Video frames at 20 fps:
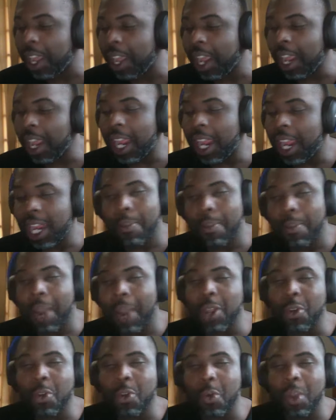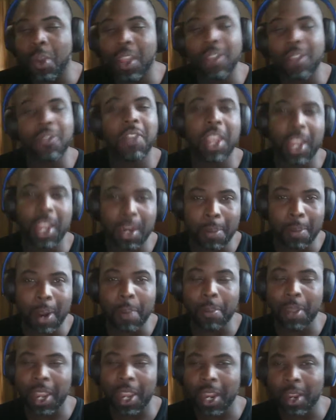anybody who is thinking about
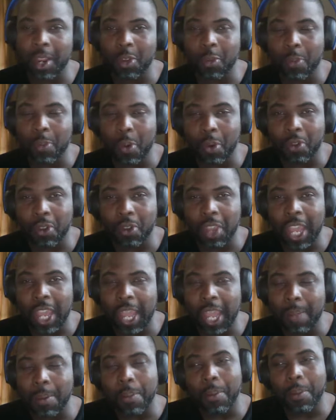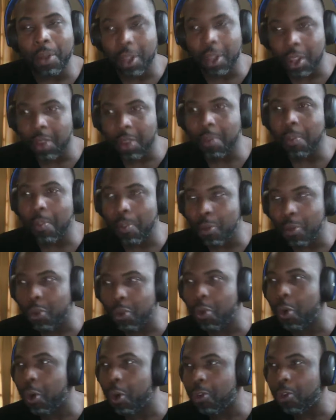playing a sports game, a good
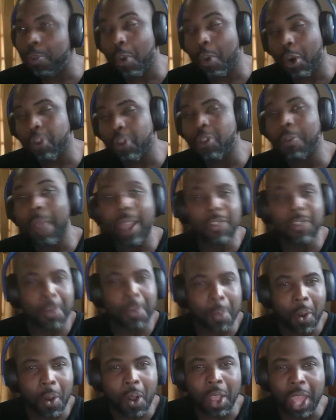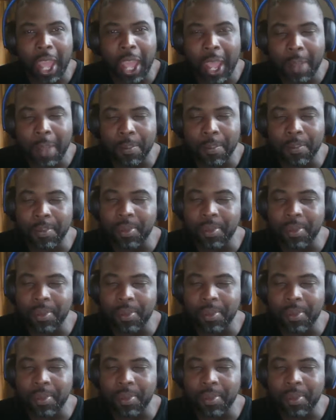sports basketball game,